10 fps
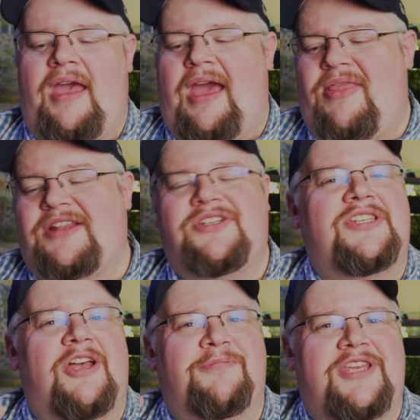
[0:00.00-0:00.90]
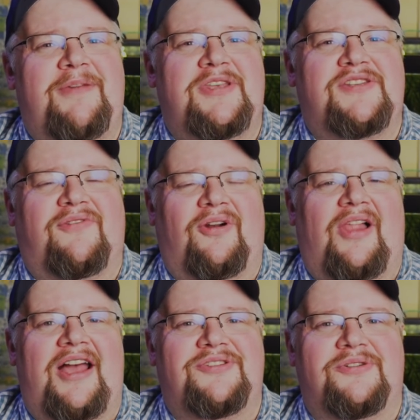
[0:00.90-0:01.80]
And that just helps keep these
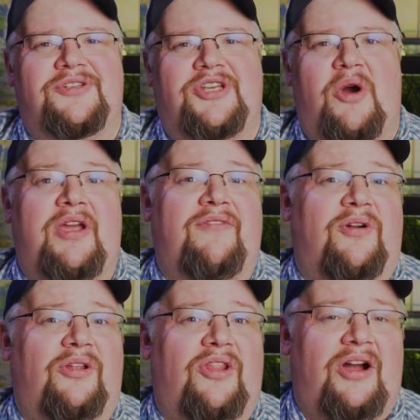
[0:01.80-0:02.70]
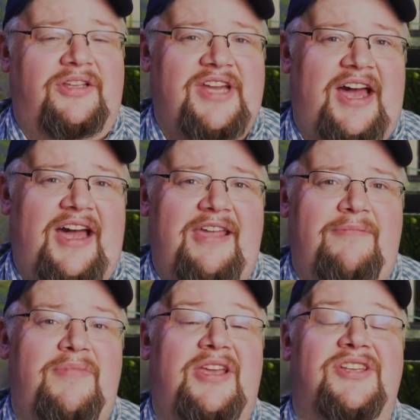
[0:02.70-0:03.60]
fertilizers going for a long
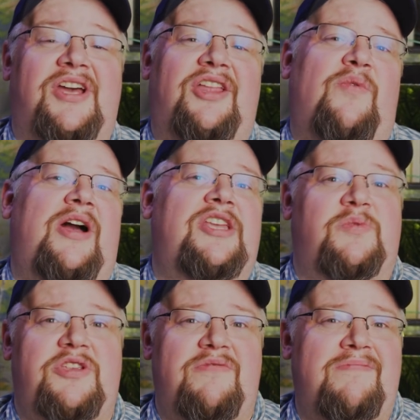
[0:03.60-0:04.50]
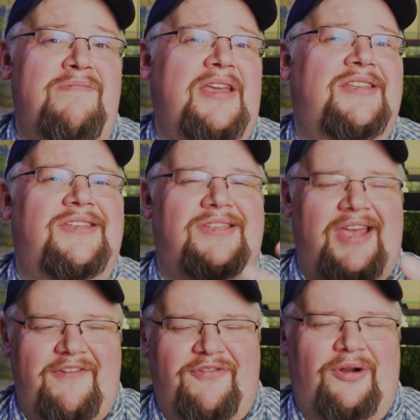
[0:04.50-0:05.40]
time, because otherwise when you mix
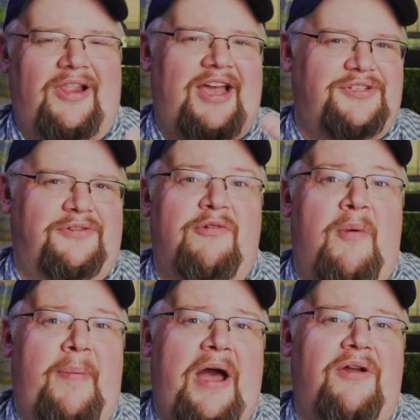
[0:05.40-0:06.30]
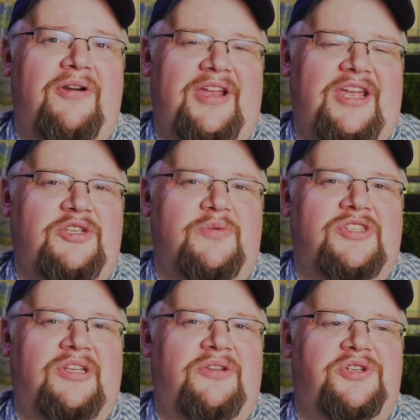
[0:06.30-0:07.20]
a fertilizer from a powder into a
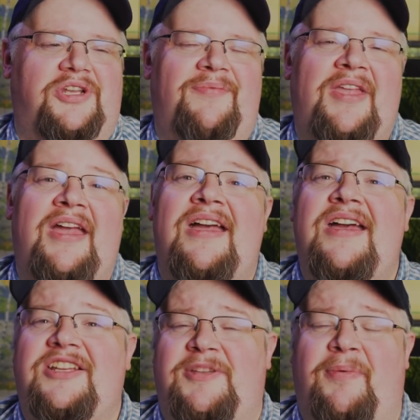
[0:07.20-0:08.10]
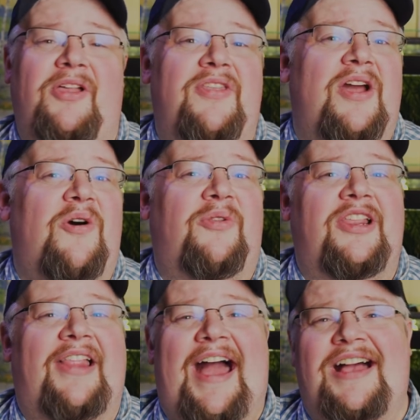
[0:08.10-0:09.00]
solution, typically they only
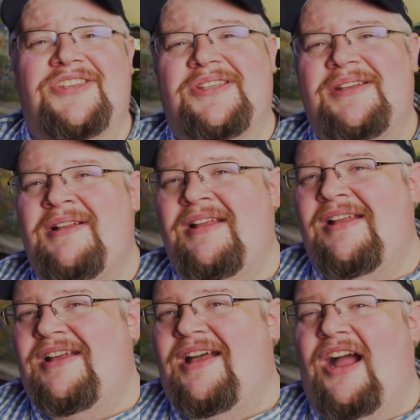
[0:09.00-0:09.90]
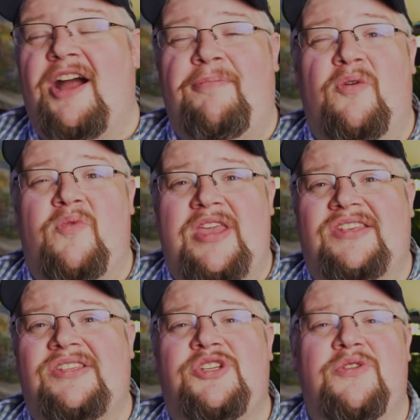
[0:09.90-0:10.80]
last a couple of
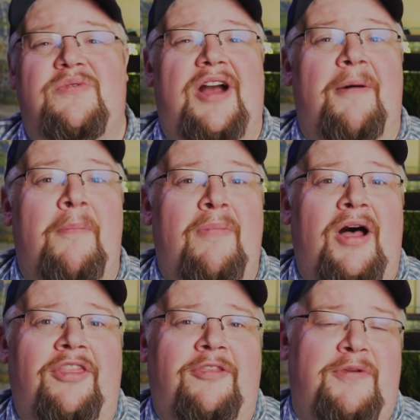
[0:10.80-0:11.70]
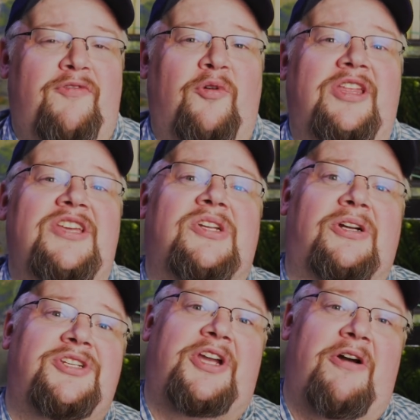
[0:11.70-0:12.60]
weeks to a month before they
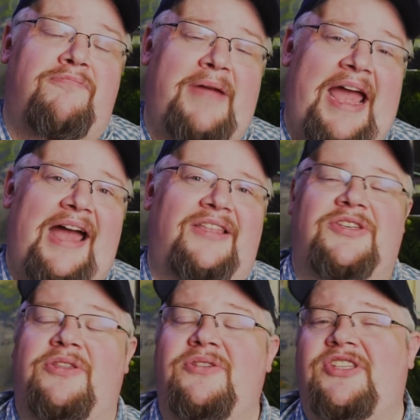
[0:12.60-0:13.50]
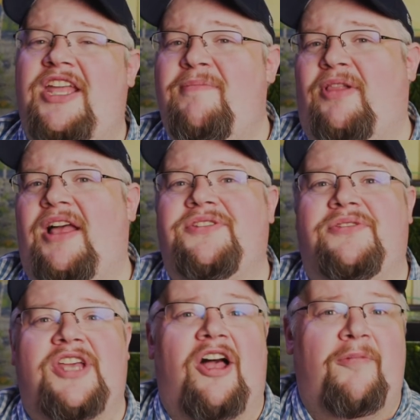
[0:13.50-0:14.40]
start to go bad. So those
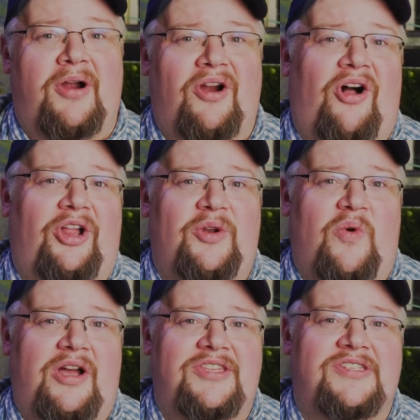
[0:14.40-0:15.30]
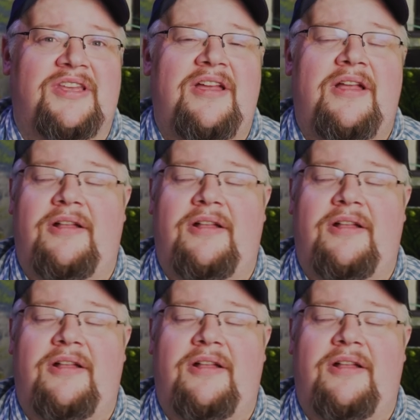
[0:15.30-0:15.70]
stabilizers help our all-in-ones